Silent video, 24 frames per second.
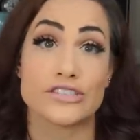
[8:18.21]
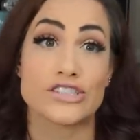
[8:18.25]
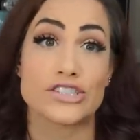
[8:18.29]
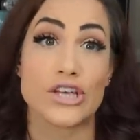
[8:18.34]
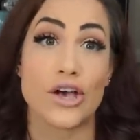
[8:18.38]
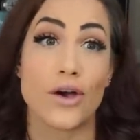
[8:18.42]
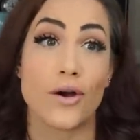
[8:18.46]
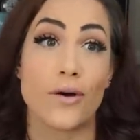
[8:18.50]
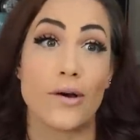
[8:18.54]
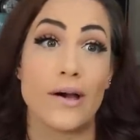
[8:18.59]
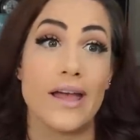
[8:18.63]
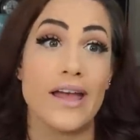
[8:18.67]

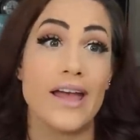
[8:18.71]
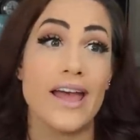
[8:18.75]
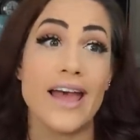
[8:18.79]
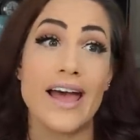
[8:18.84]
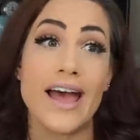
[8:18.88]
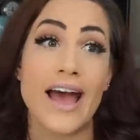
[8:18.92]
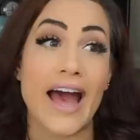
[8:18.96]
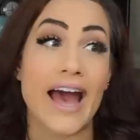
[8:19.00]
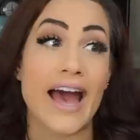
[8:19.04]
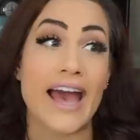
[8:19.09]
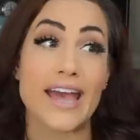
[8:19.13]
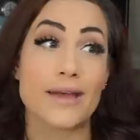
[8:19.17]
So
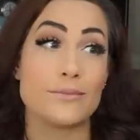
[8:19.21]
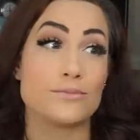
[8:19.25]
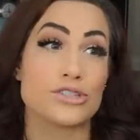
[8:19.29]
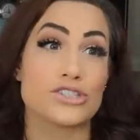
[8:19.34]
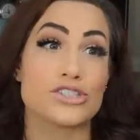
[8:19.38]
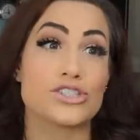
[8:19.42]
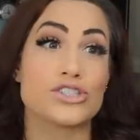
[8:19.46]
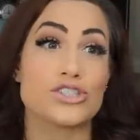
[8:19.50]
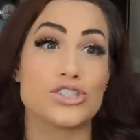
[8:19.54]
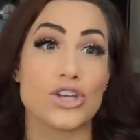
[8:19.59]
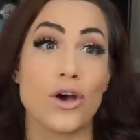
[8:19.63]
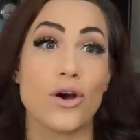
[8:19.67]
I am
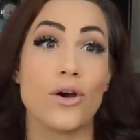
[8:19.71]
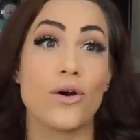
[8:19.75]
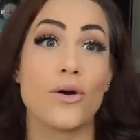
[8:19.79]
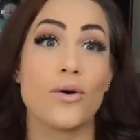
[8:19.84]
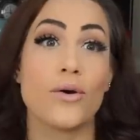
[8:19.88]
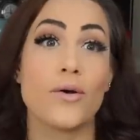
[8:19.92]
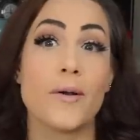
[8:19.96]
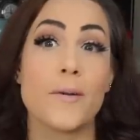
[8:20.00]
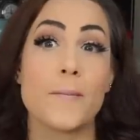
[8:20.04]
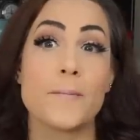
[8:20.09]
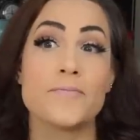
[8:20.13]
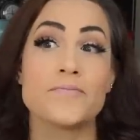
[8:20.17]
just
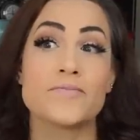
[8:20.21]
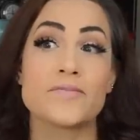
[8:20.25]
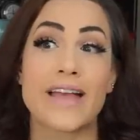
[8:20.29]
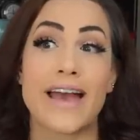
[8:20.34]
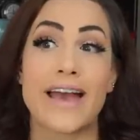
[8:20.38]
so,